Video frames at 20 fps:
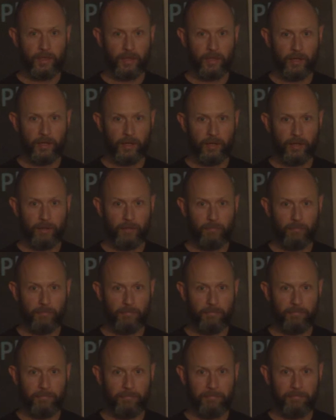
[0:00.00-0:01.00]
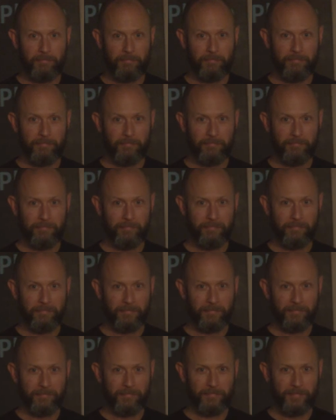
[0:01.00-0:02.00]
Um,
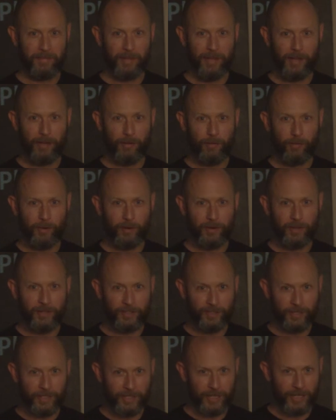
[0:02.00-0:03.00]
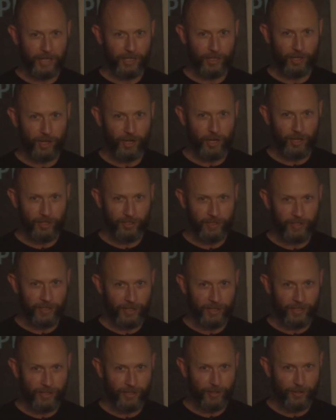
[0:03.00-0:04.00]
like, yeah, um, what you're gonna get a call and
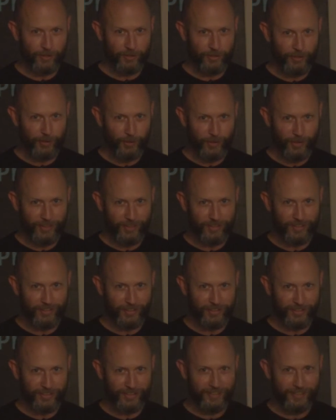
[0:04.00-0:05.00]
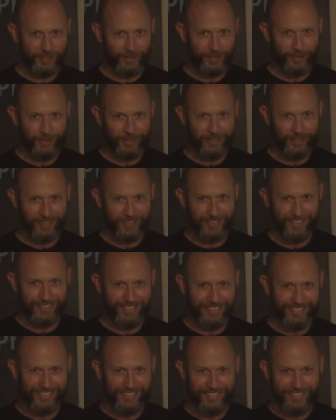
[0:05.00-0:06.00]
not go no, do no, no, what you're I'm told saying, to do. Um,
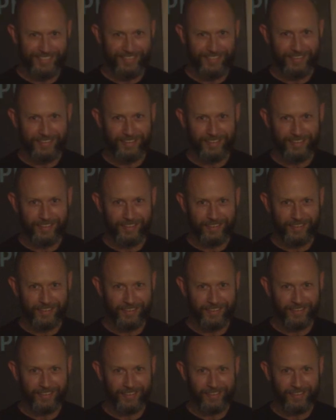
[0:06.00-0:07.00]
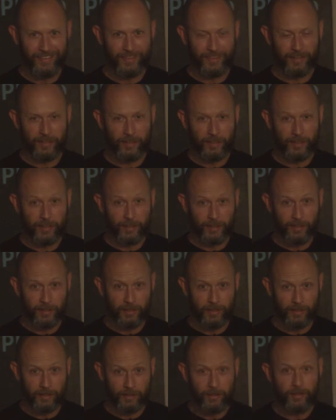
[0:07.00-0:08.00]
Kind of like with the meat one,
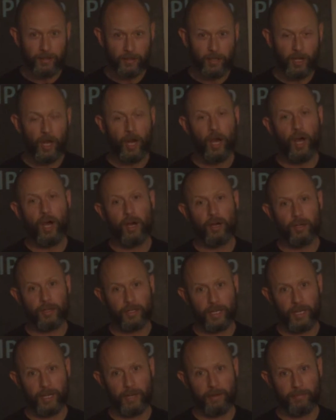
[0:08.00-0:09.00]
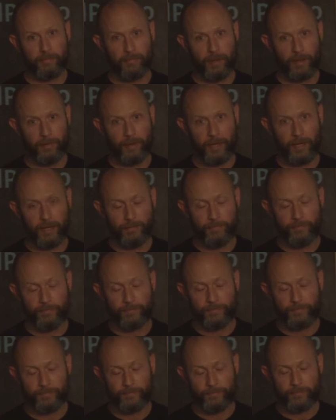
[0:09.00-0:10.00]
you know. Oh, okay. It could be, you know,
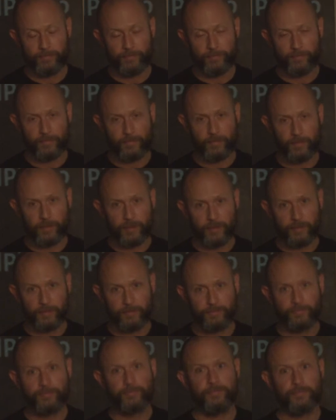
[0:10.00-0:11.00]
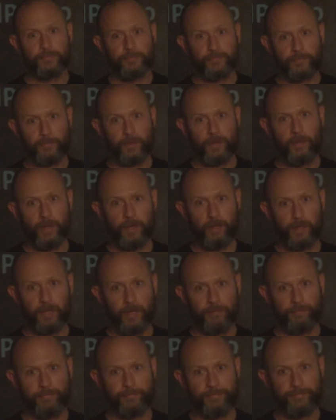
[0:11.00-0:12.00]
would it be your choice or do they send right, you
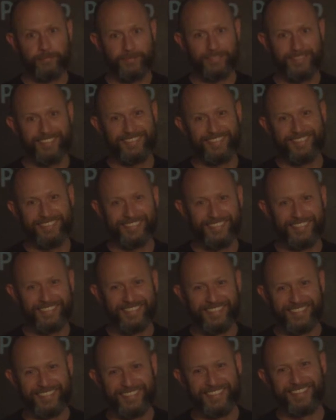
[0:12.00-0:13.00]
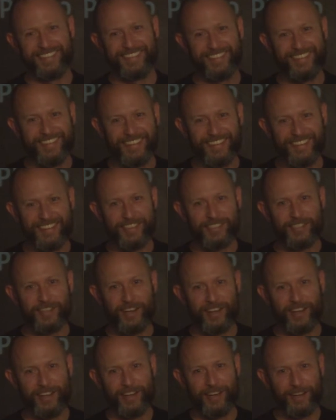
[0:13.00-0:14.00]
right. somewhere specific? like with different
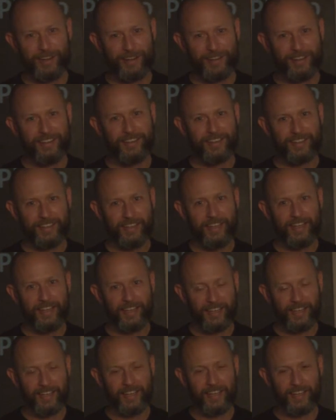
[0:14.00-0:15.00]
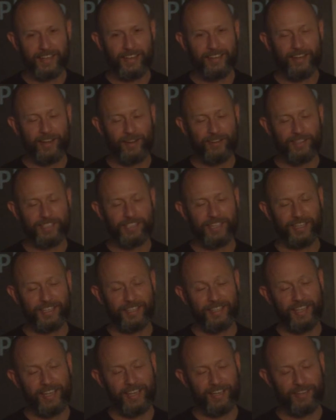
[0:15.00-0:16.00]
Sorry. kind of assignments that you Yeah, get. yeah. I was stuck
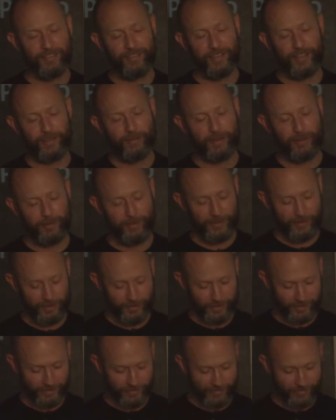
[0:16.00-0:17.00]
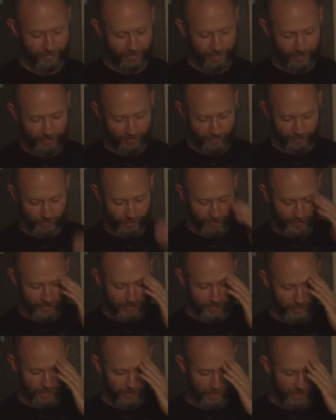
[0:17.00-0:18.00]
in the head of like what I've been doing uh, for the
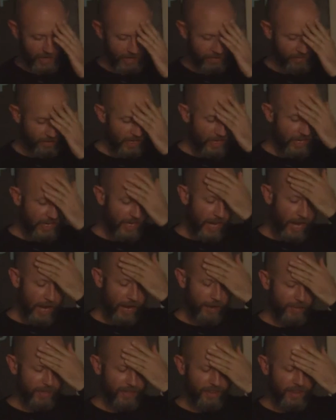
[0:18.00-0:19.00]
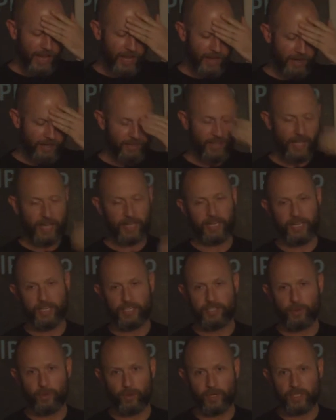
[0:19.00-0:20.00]
past week and a half. Yeah, I mean, that in that
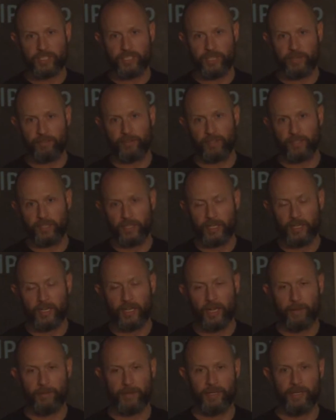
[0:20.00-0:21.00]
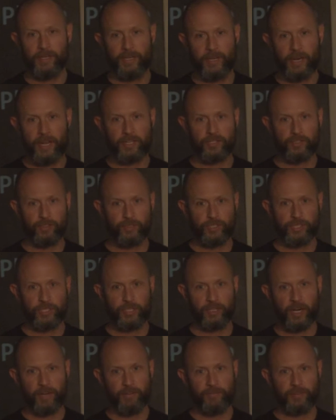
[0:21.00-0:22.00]
case, it works differently. I mean, National
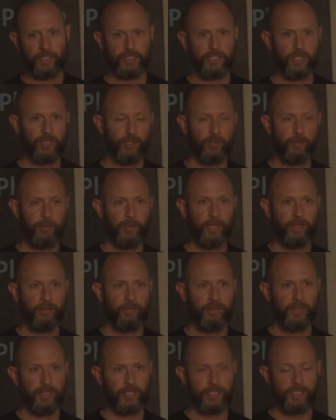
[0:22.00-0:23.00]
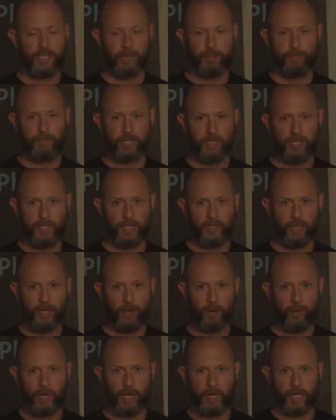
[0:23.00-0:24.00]
Geographic's a little bit of an exception in
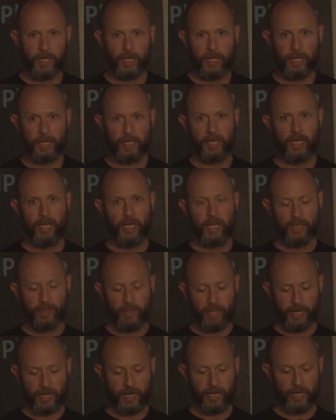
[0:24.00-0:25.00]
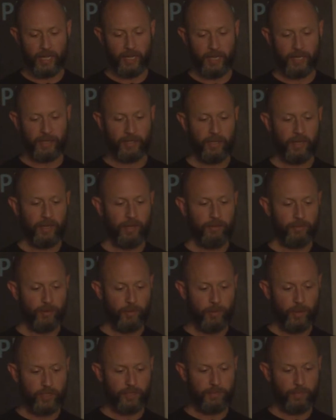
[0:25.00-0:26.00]
that way. Like they kind of like, for
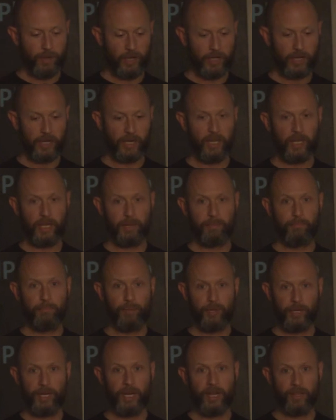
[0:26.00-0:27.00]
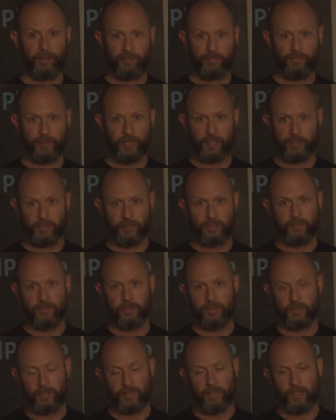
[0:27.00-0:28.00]
the most part, kind of like put you out in the field,
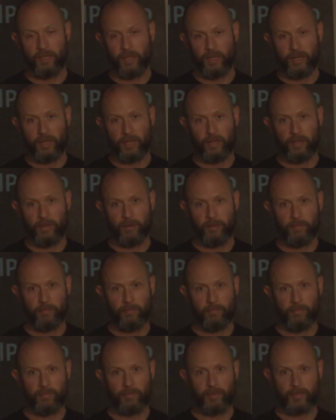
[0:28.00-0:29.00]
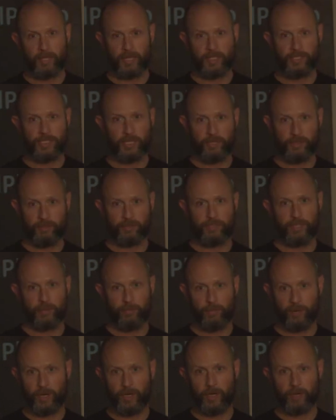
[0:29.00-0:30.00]
um, like send you
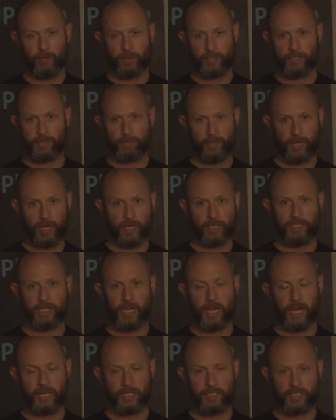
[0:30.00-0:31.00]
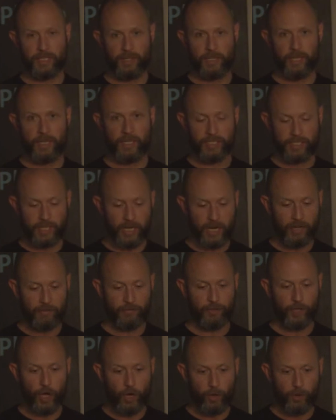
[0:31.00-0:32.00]
somewhere with some contacts and then it's kind
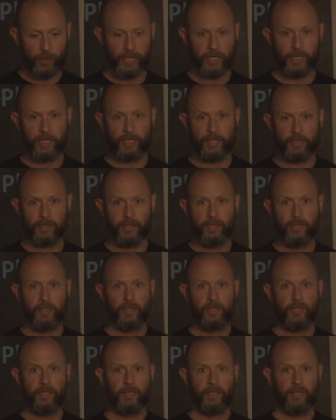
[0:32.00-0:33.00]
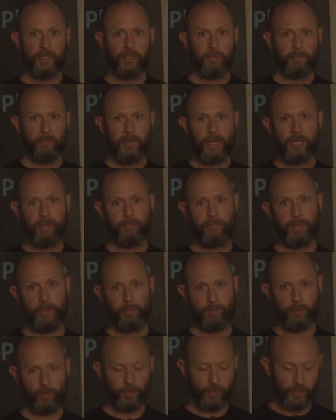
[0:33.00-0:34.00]
of going and meeting
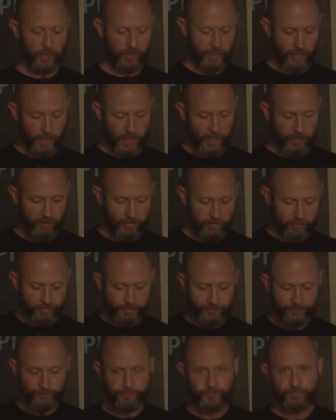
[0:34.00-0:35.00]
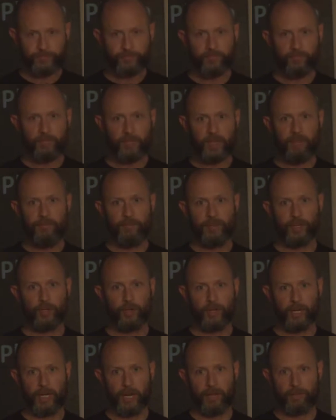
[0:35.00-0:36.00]
people and kind of
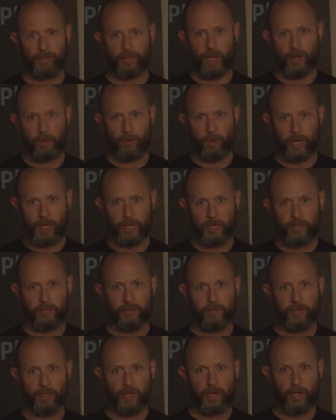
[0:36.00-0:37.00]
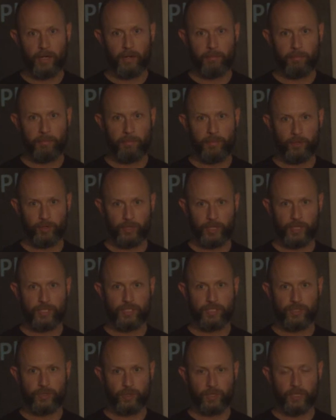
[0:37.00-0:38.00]
figuring it out that way, um, building a
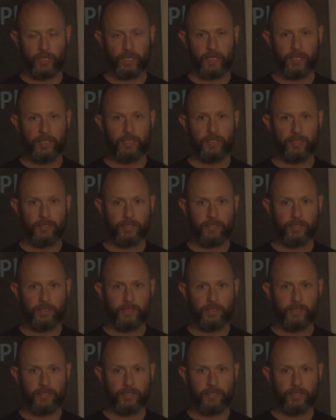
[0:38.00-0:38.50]
story.